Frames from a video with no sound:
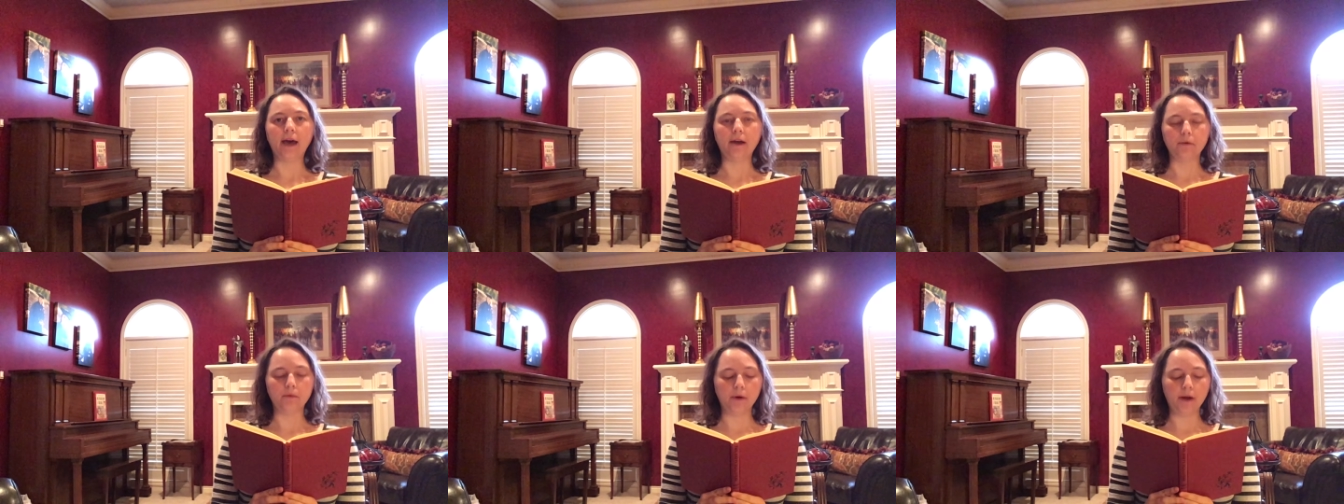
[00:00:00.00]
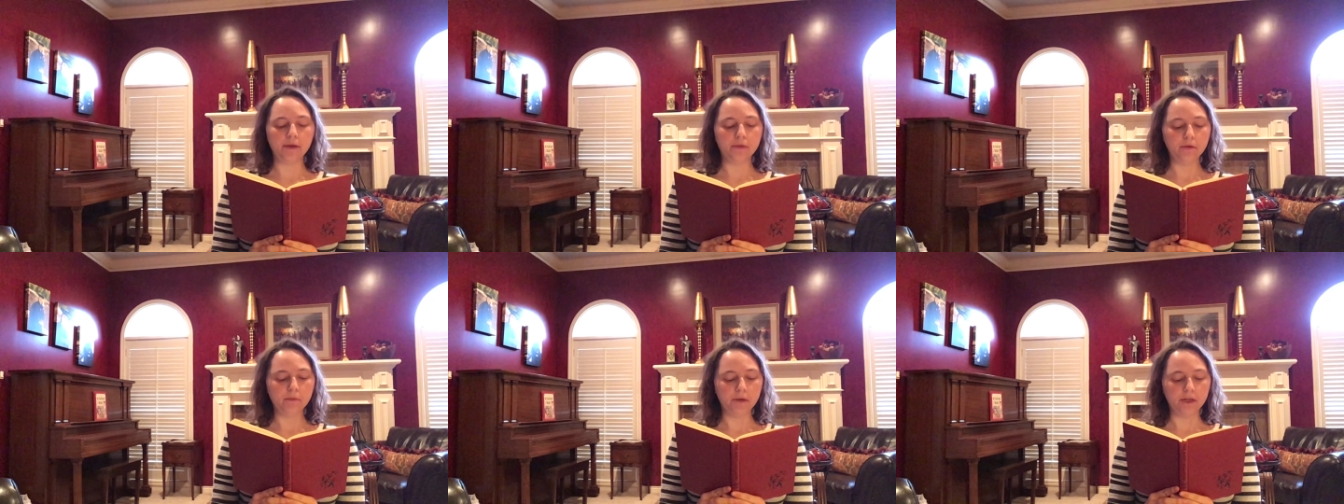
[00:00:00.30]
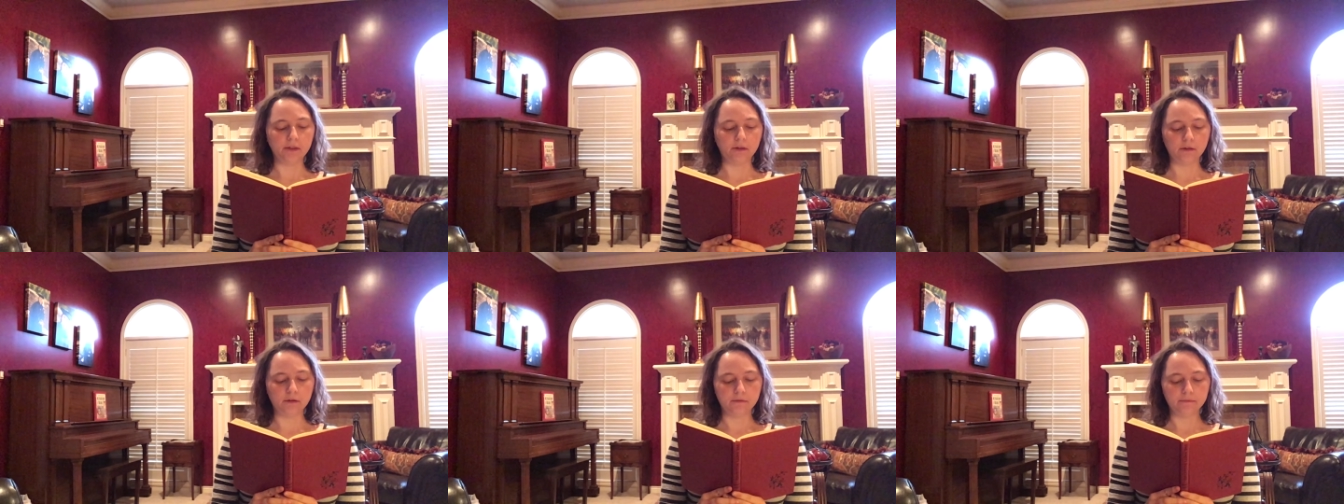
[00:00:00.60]
around the
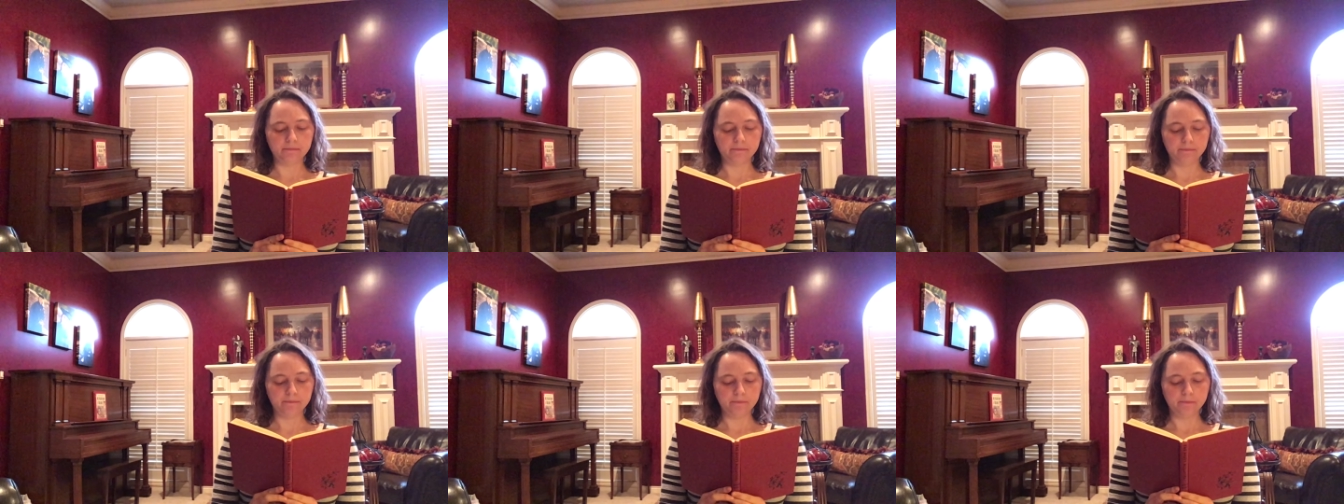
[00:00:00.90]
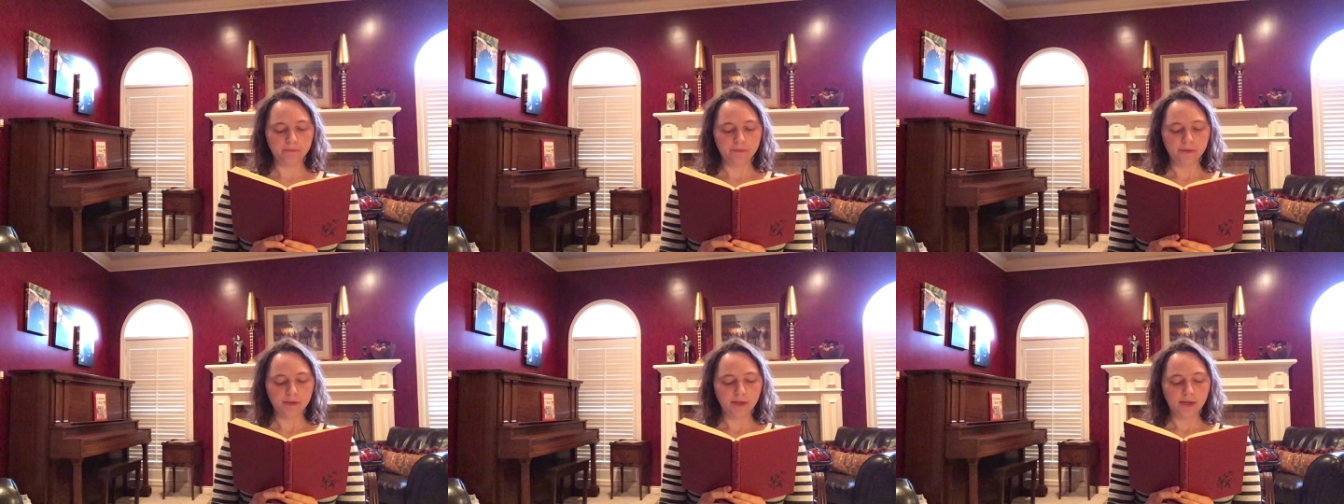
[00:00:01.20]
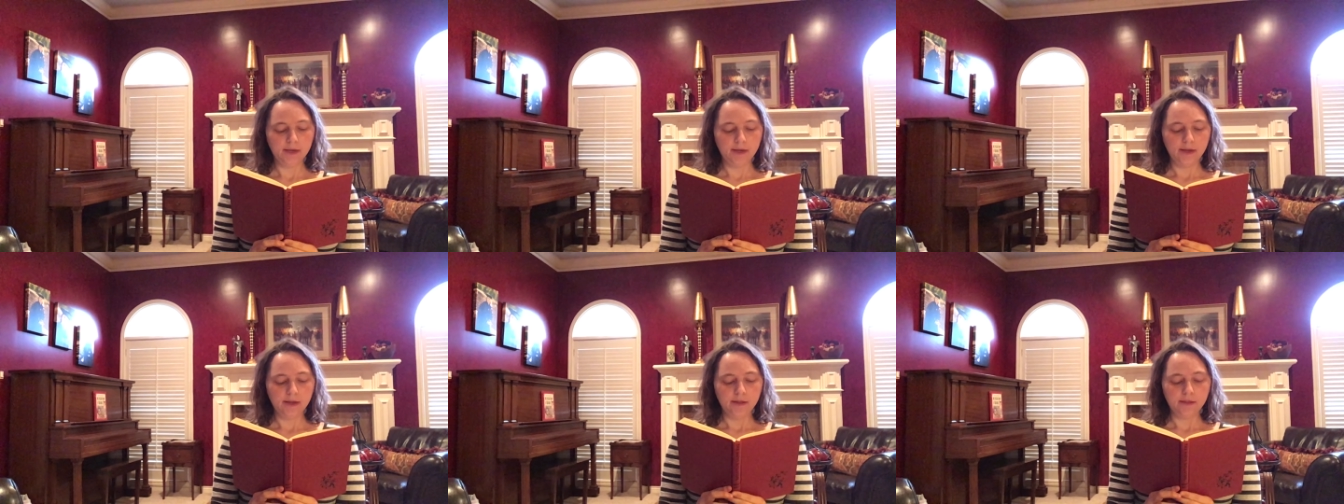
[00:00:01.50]
middle.
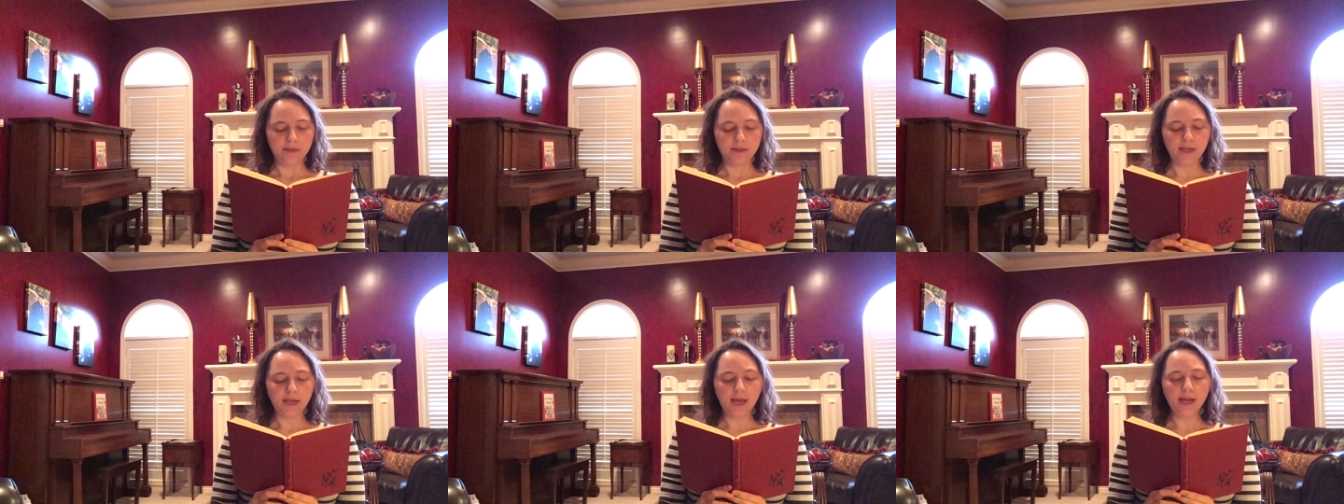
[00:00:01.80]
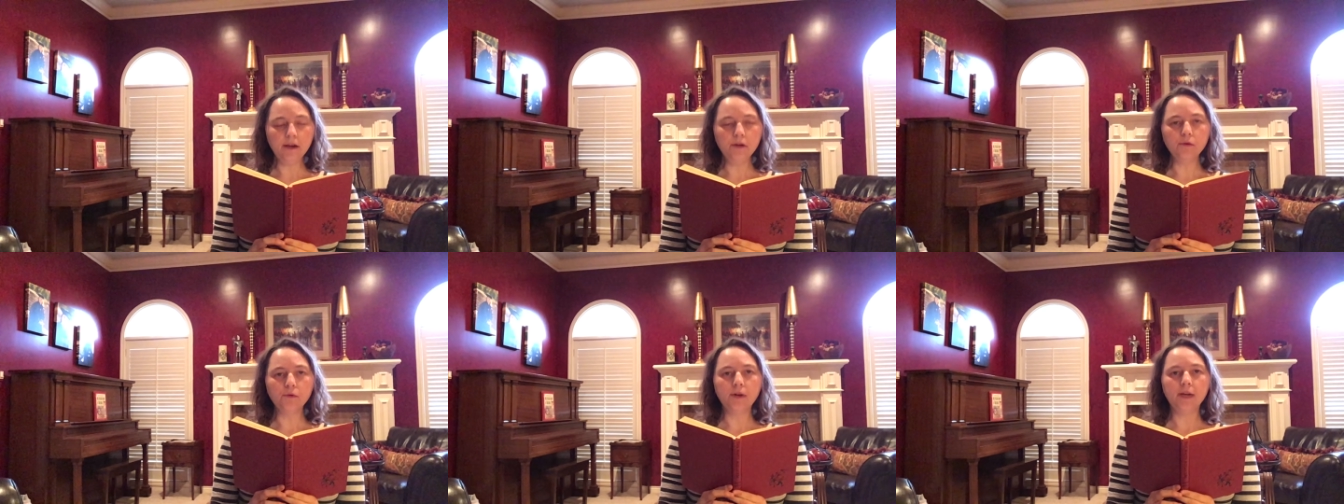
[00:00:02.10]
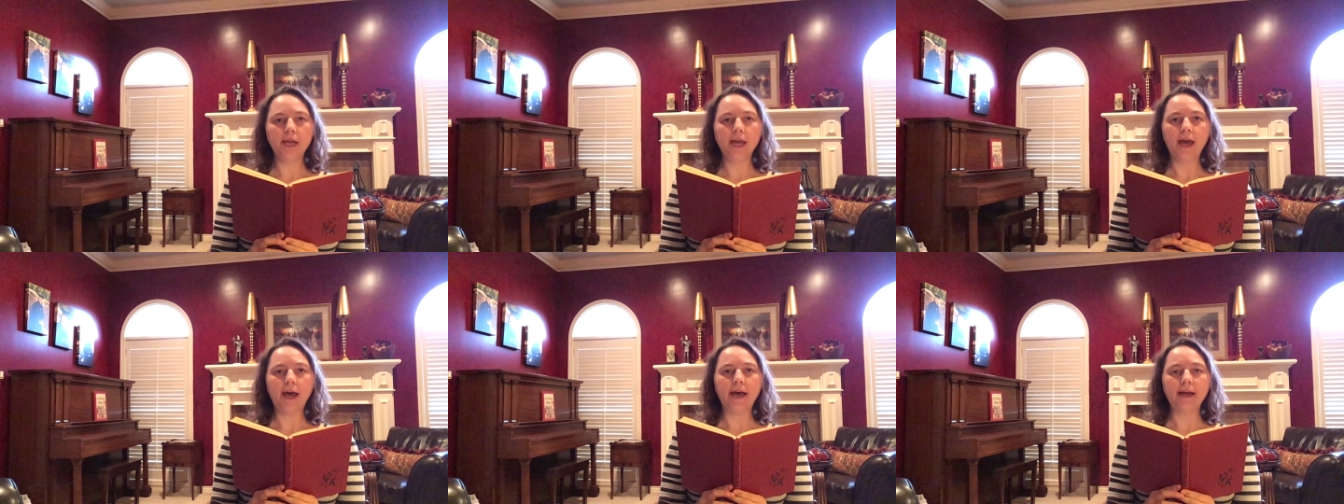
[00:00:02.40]
The angry
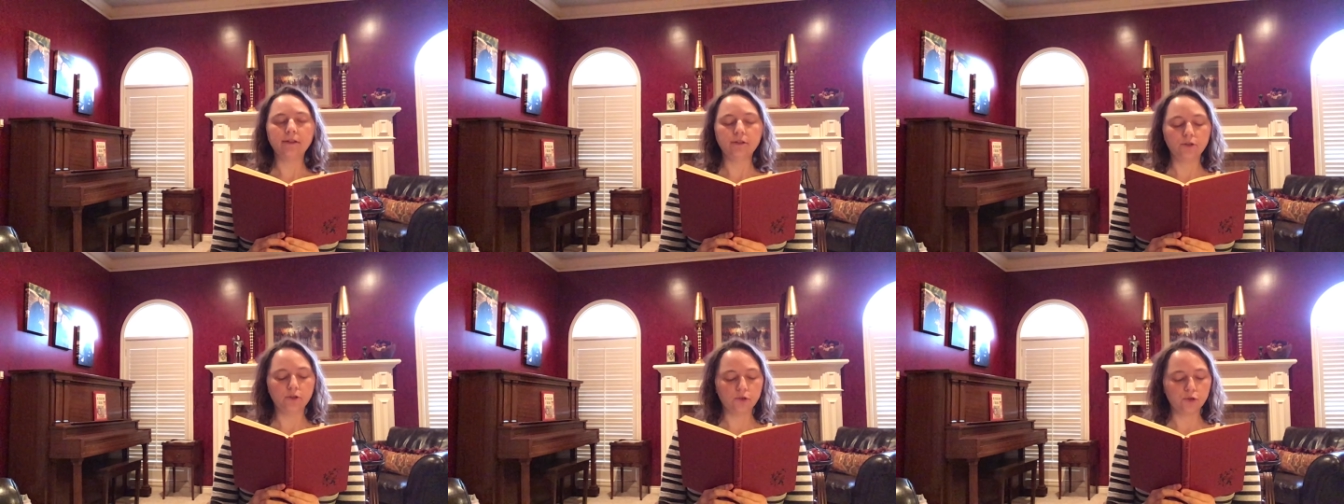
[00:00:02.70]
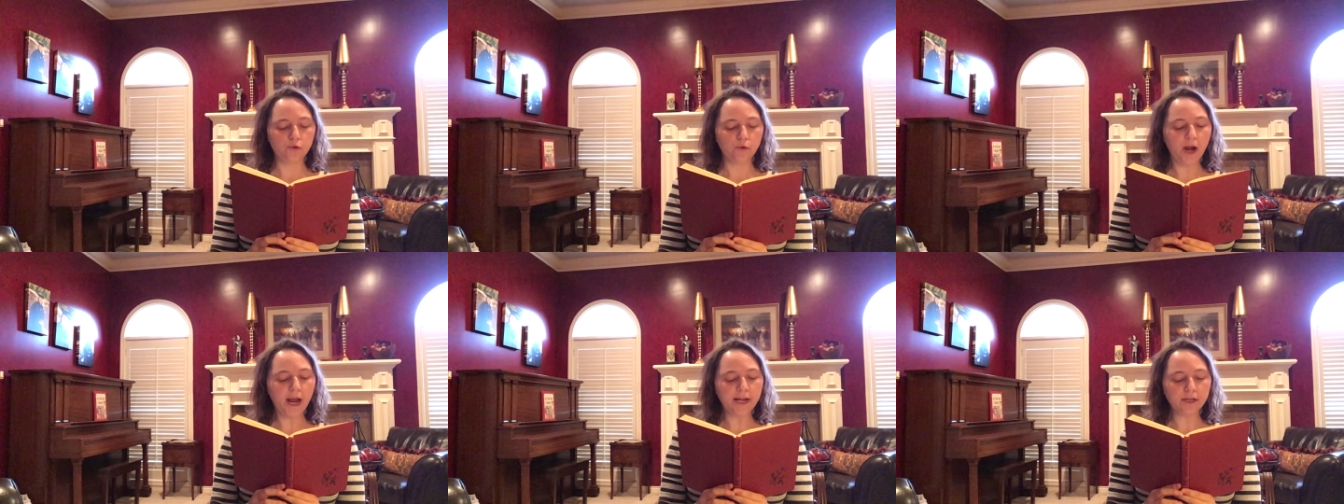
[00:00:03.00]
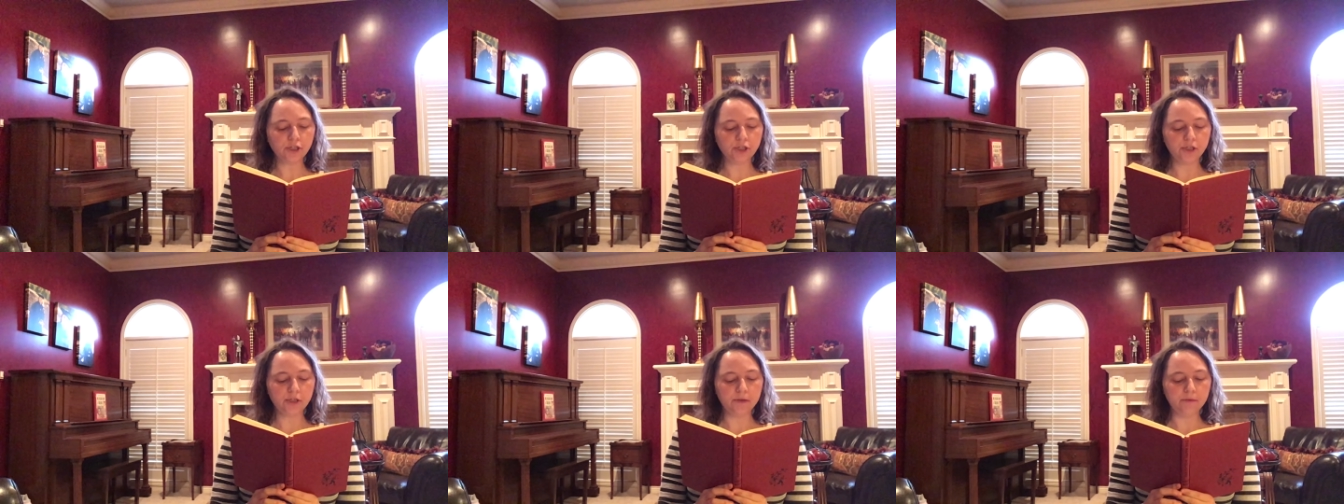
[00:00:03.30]
cat
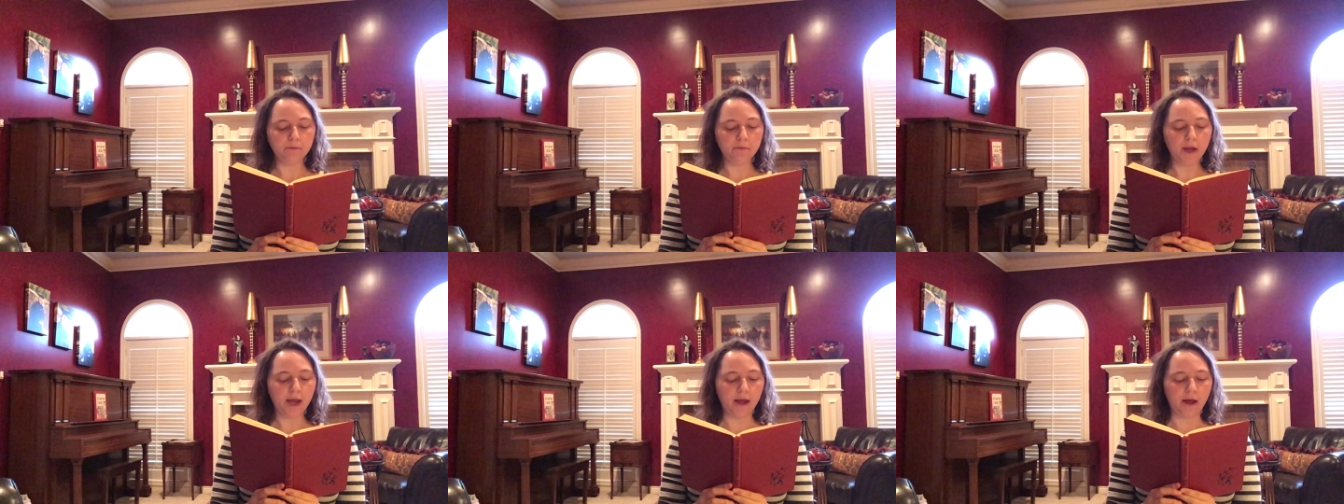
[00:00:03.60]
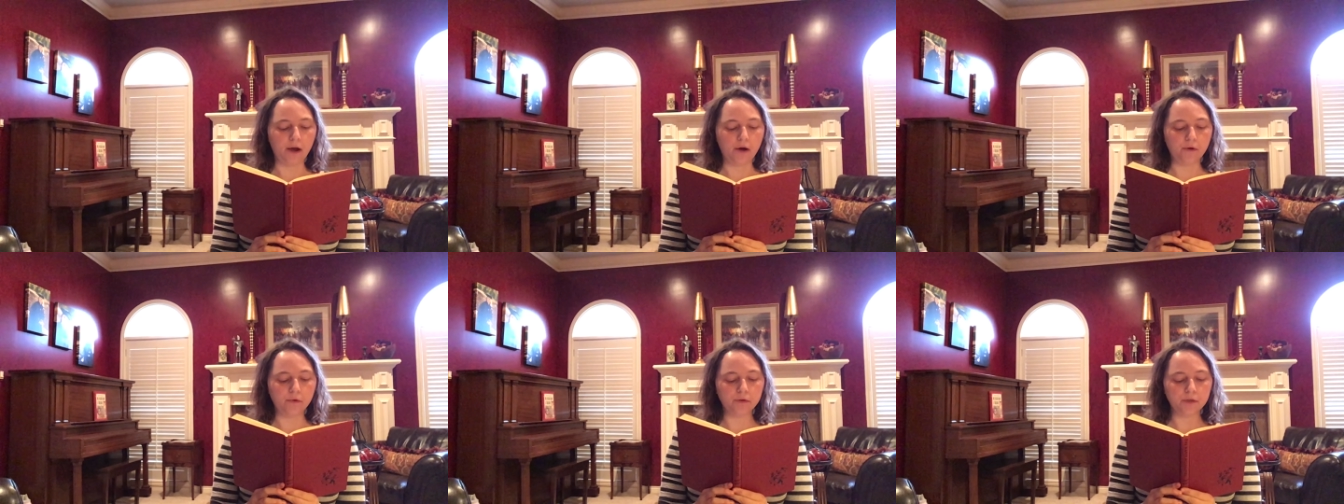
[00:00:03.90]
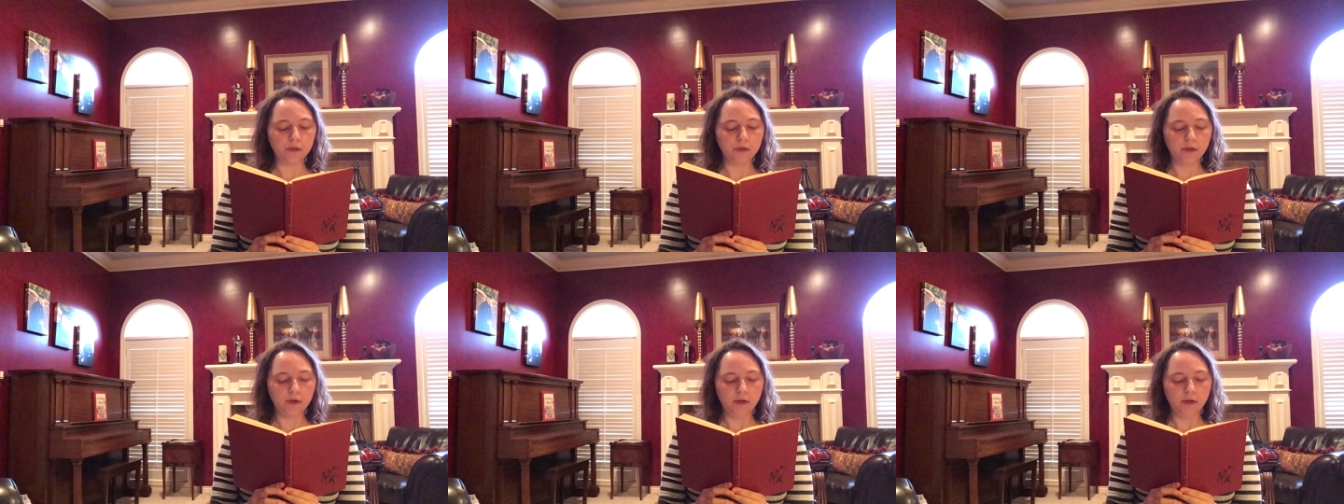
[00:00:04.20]
scratched and meowed,